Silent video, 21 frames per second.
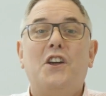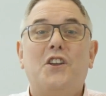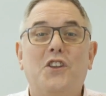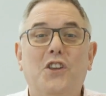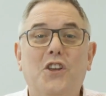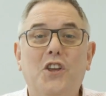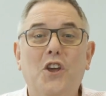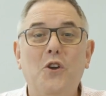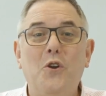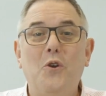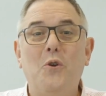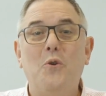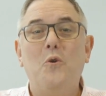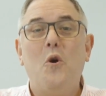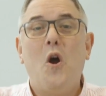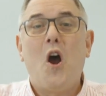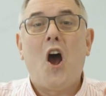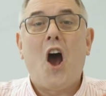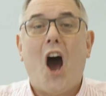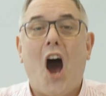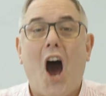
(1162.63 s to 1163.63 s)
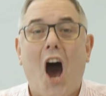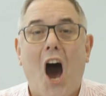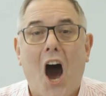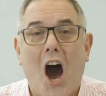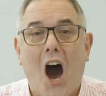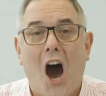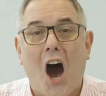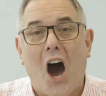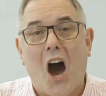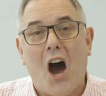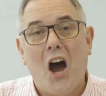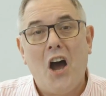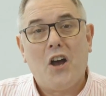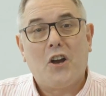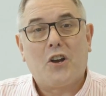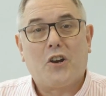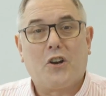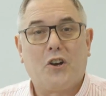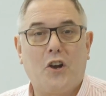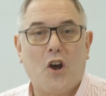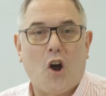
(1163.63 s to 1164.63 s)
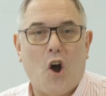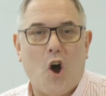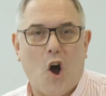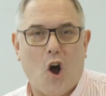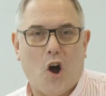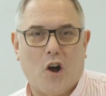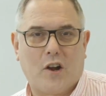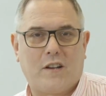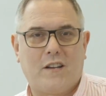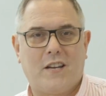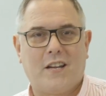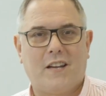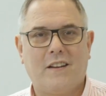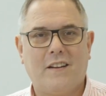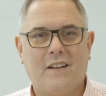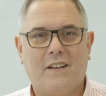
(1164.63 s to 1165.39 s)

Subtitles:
you are God.